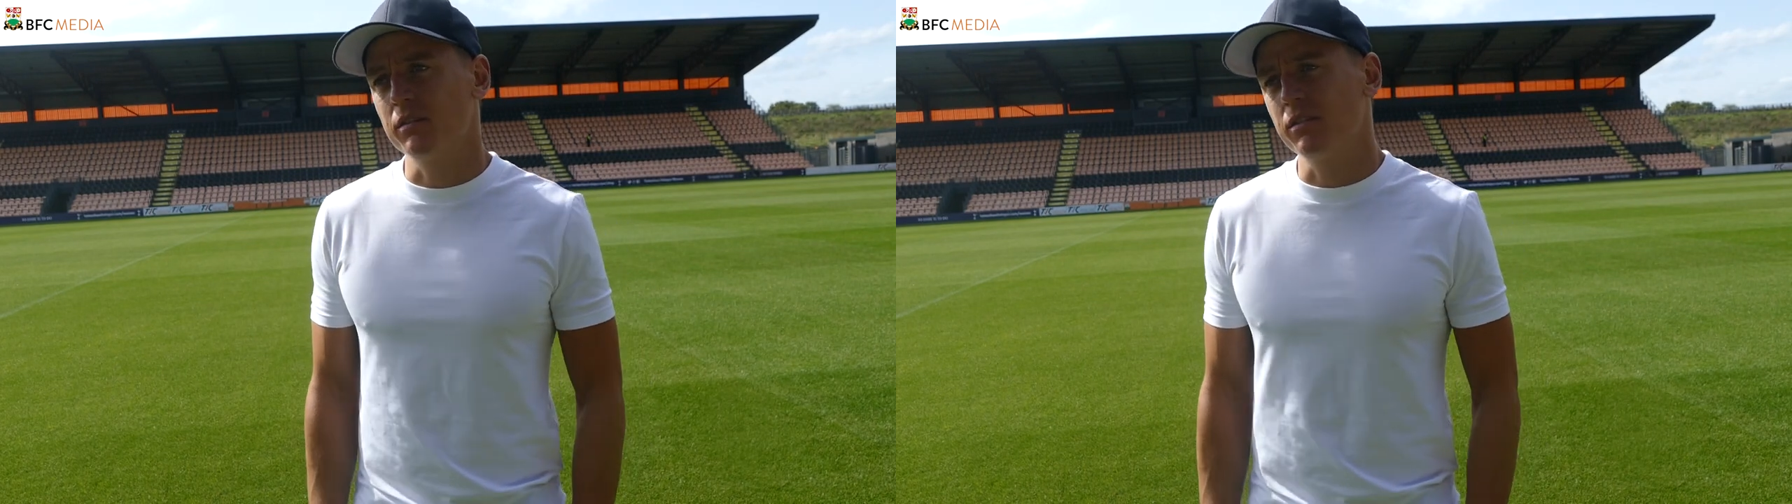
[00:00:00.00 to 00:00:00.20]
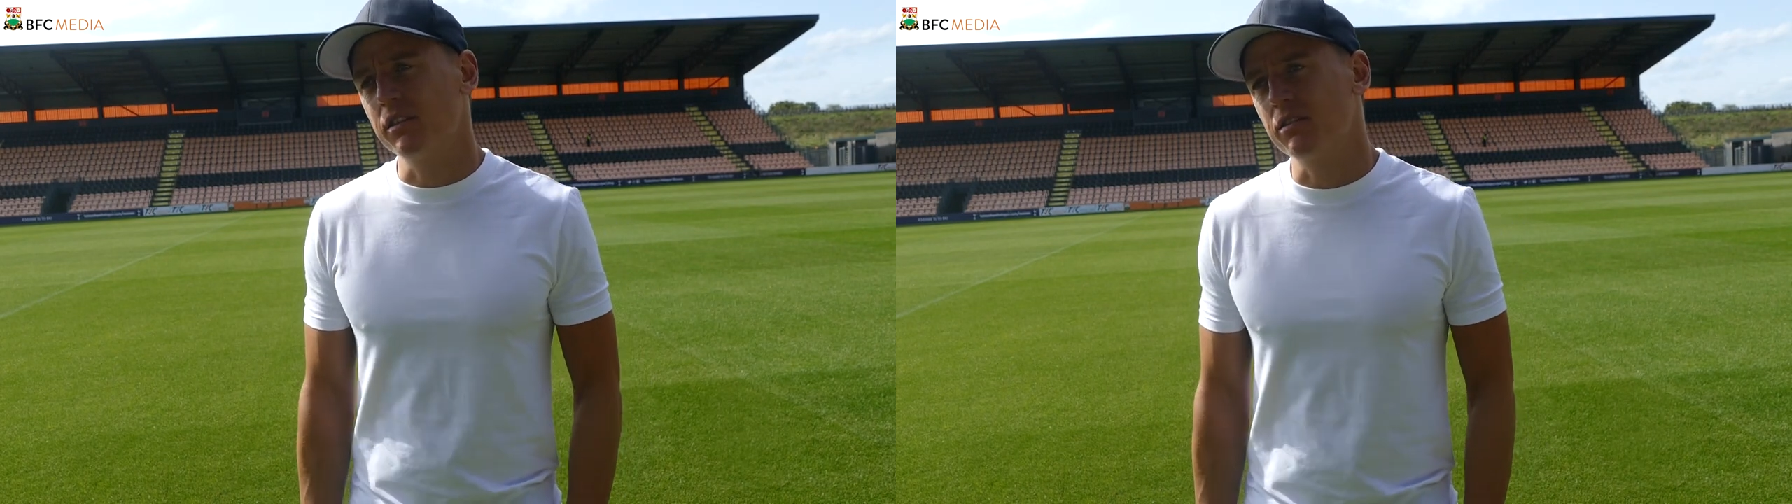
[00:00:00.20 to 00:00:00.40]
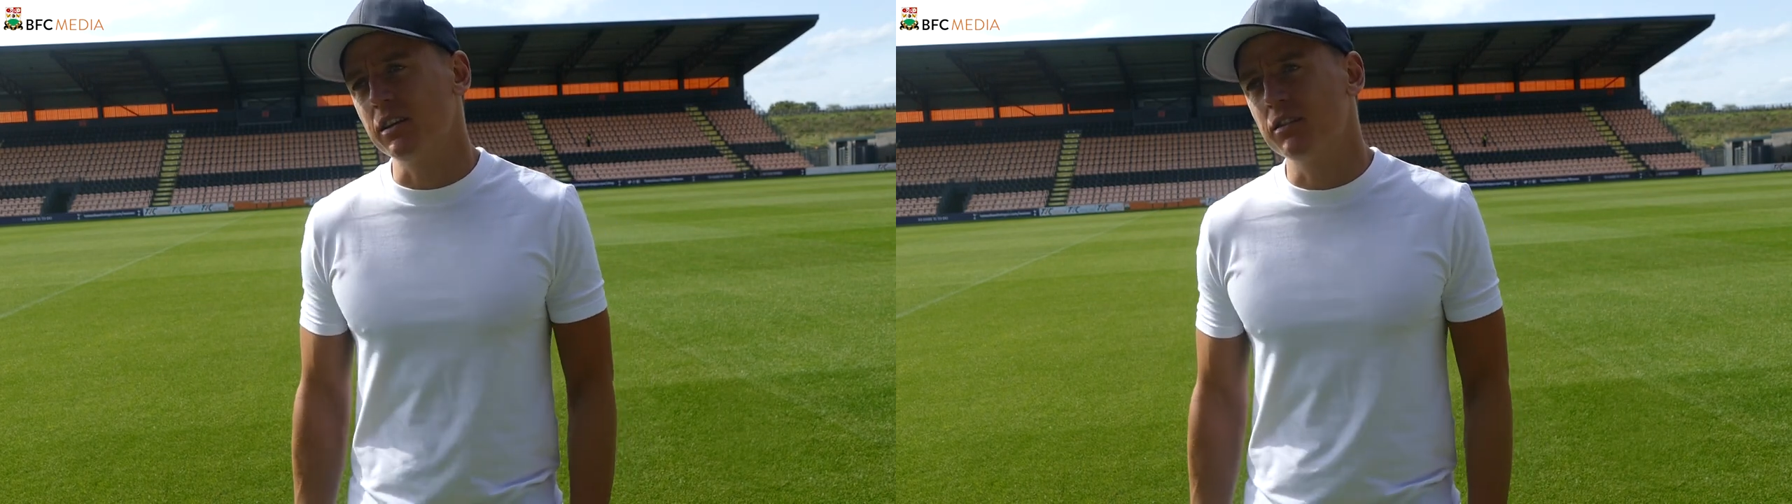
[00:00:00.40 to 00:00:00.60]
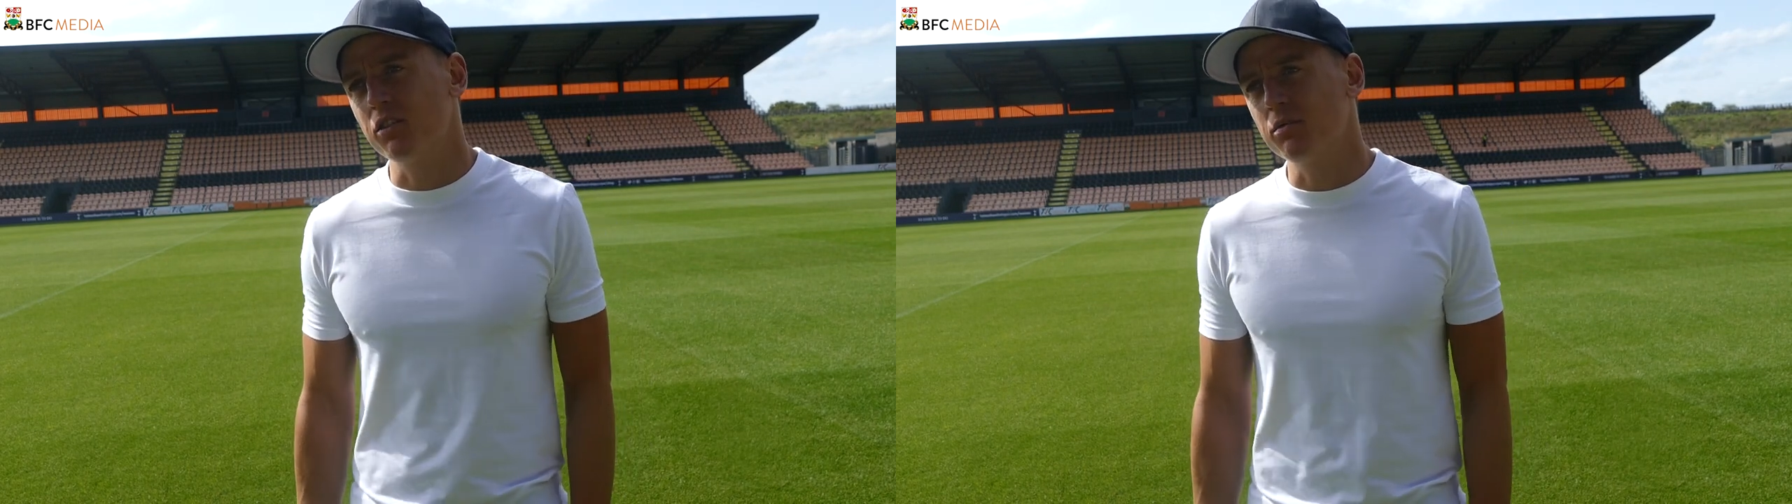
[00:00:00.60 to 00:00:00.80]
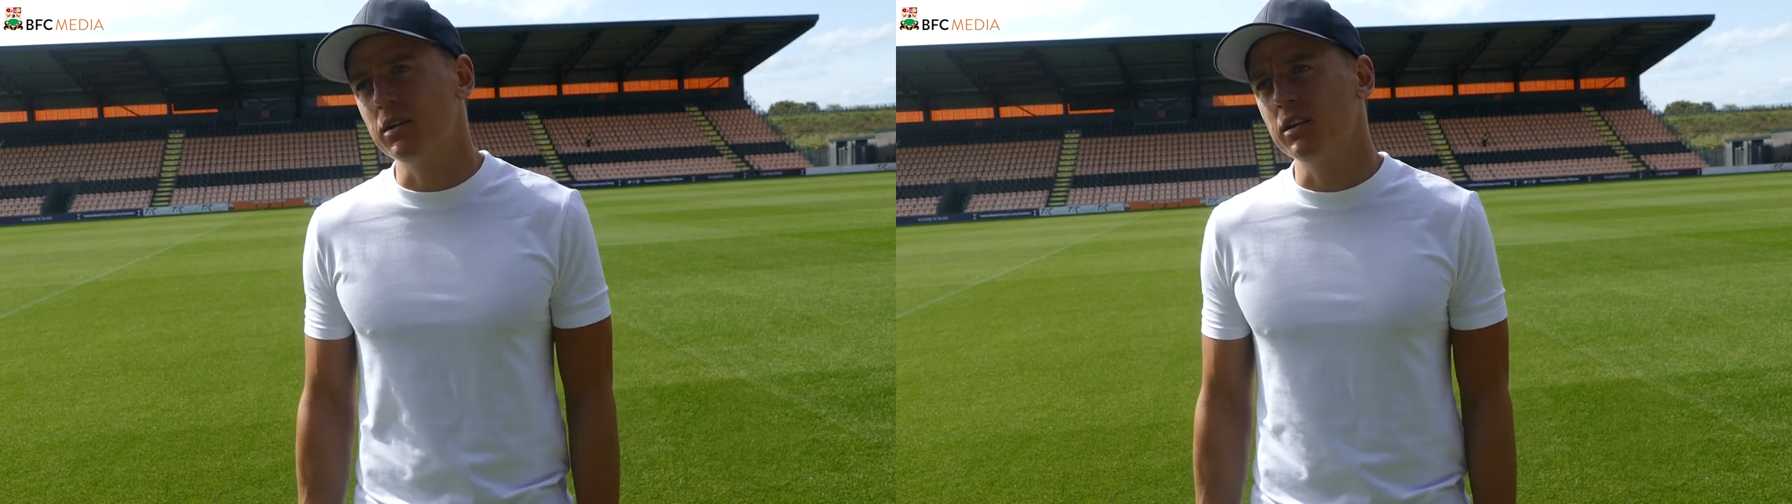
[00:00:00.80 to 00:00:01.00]
thankfully he's
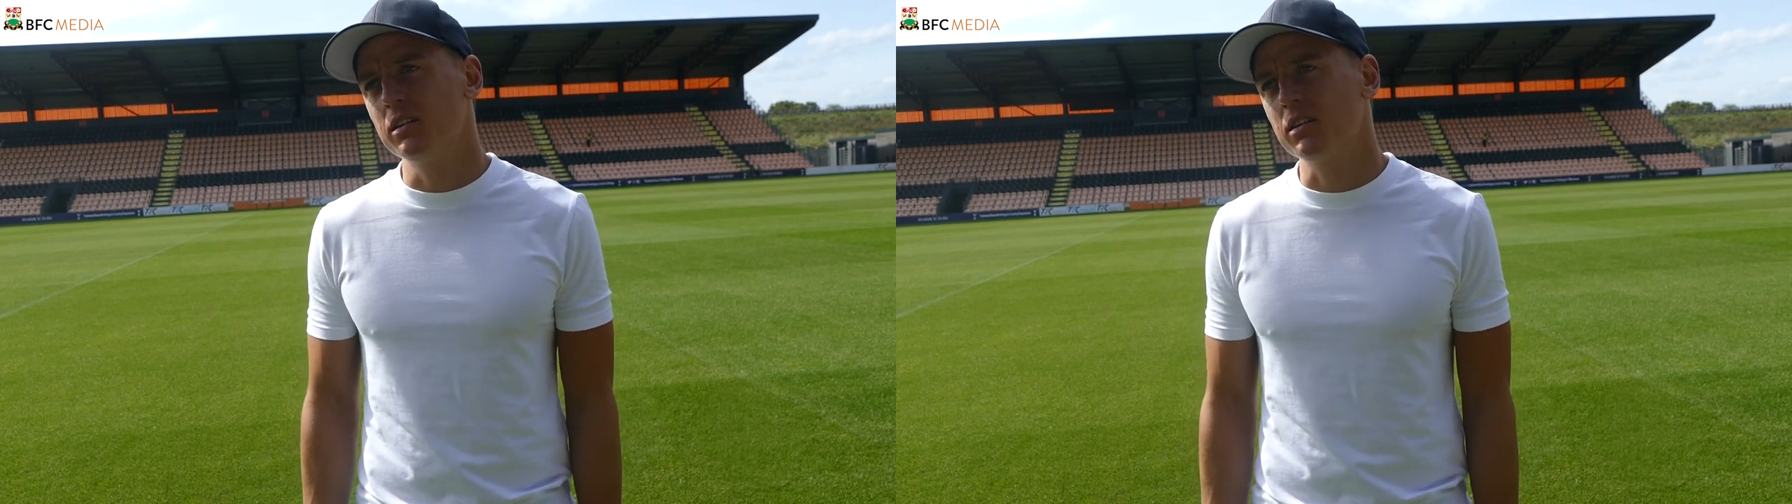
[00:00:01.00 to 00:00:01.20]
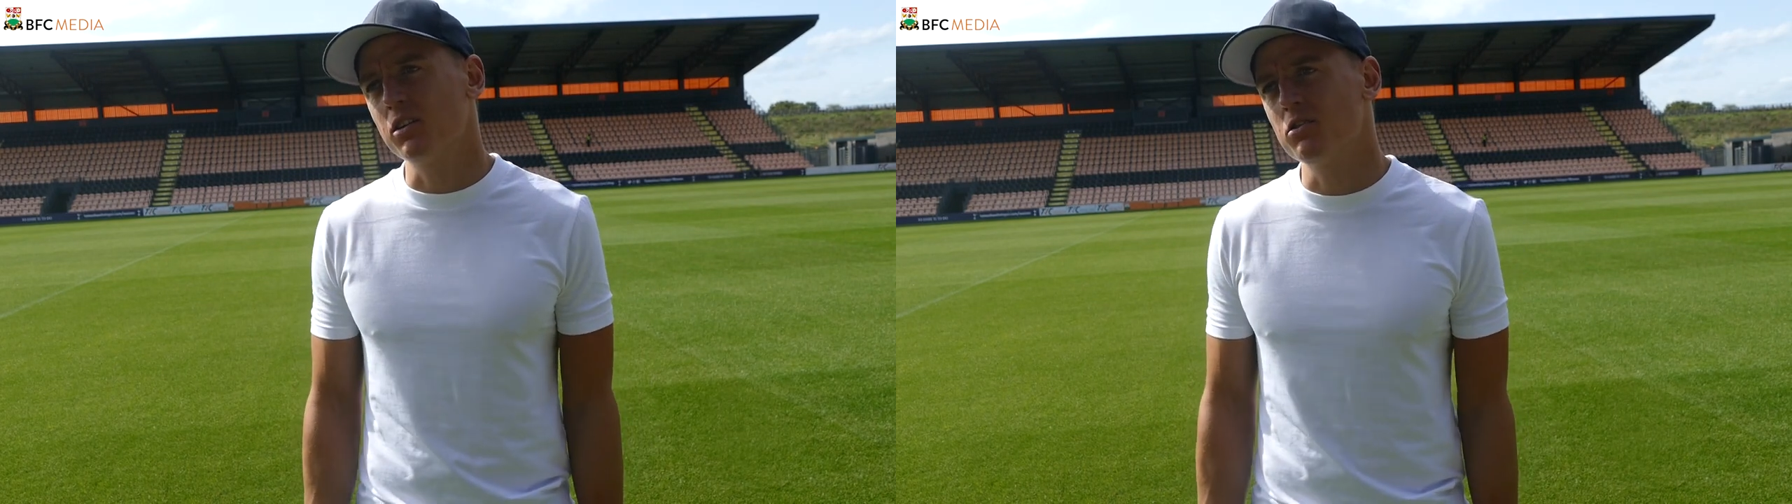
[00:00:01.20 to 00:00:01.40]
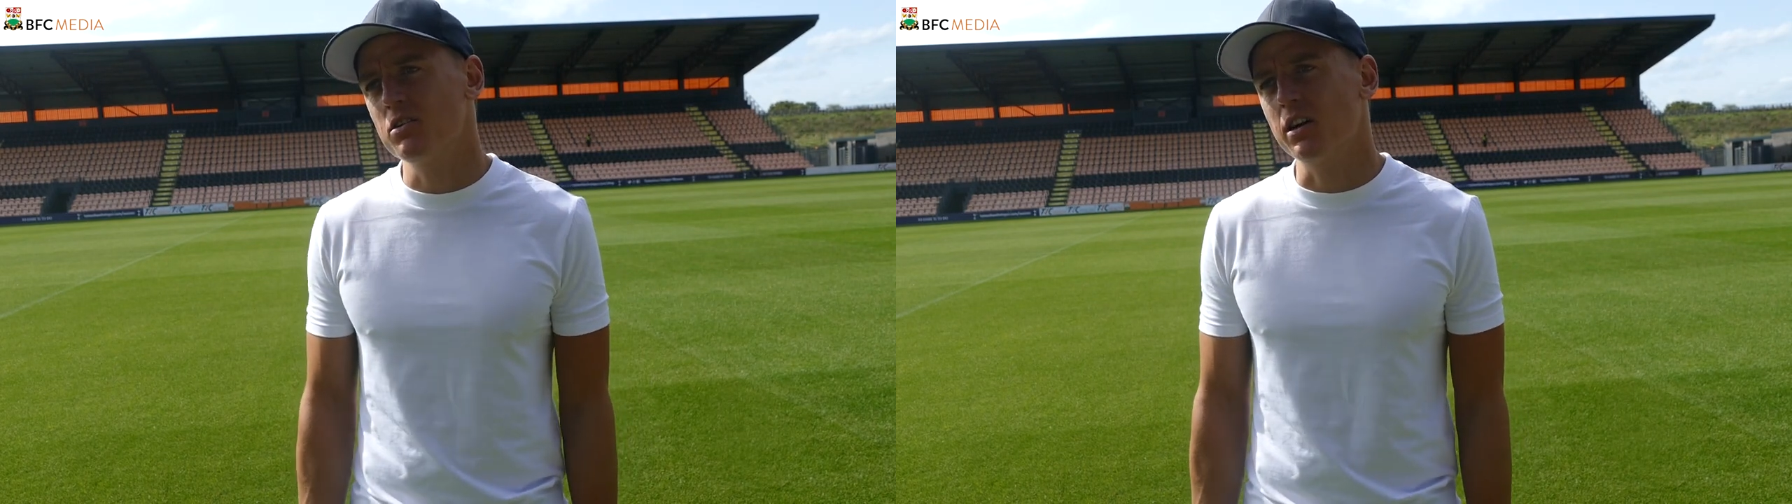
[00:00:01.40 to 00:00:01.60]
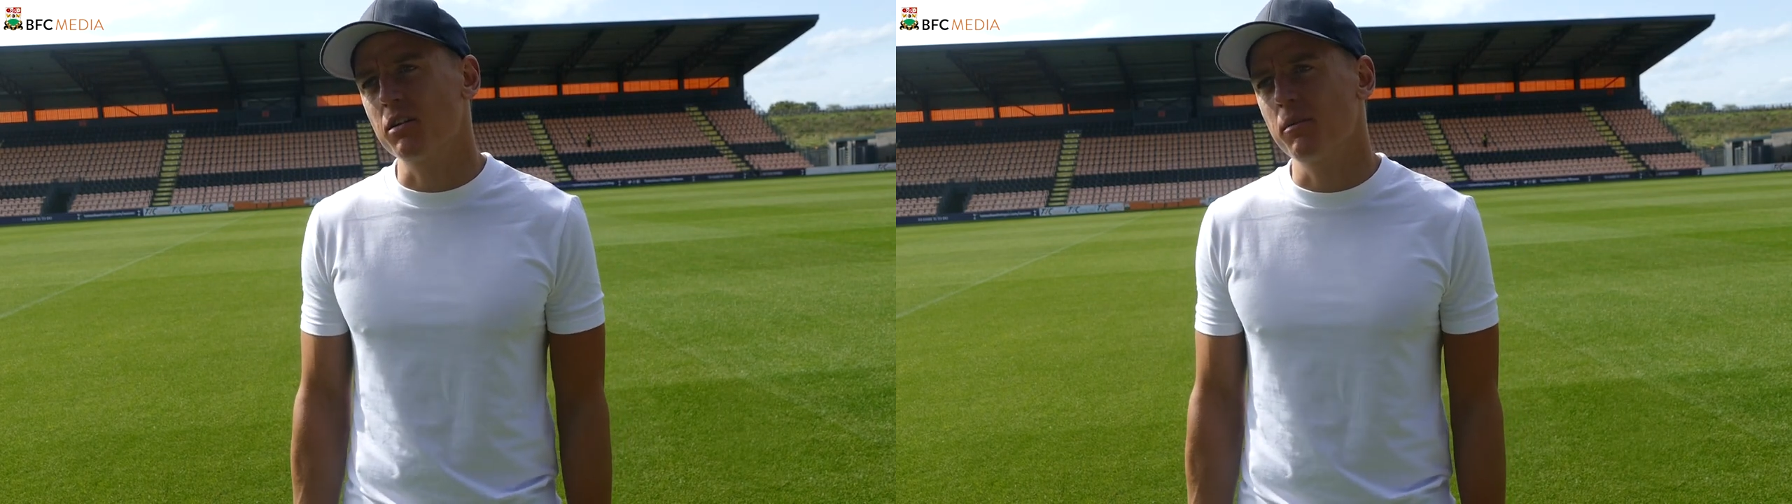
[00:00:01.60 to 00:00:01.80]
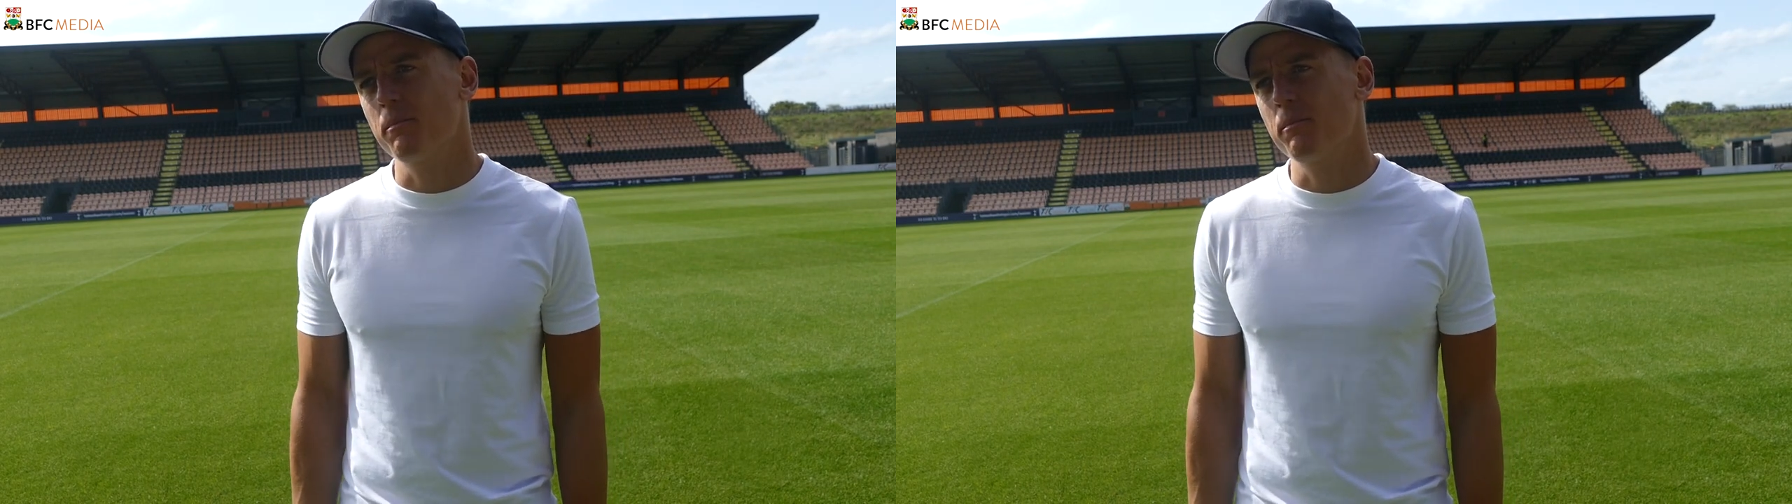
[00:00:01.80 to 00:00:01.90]
offered me a contract.